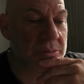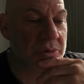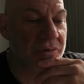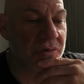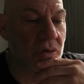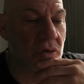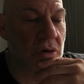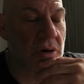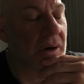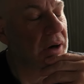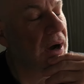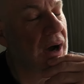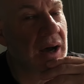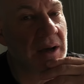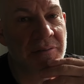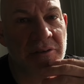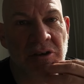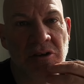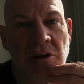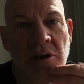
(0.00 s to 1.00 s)
number 4,
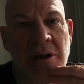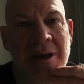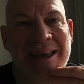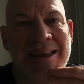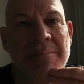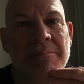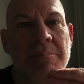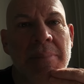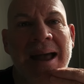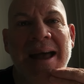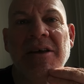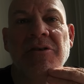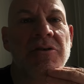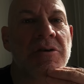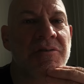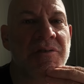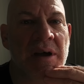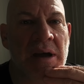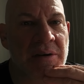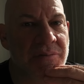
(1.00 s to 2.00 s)
obviously a
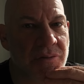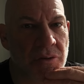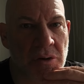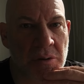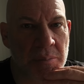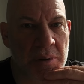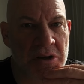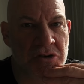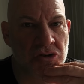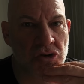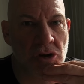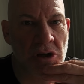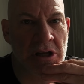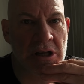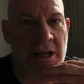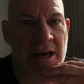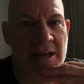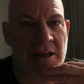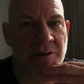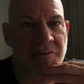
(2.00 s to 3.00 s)
massive effort by
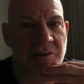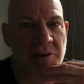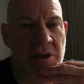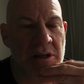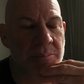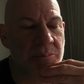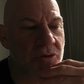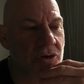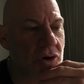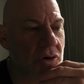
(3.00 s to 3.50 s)
Julian Alaphilippe.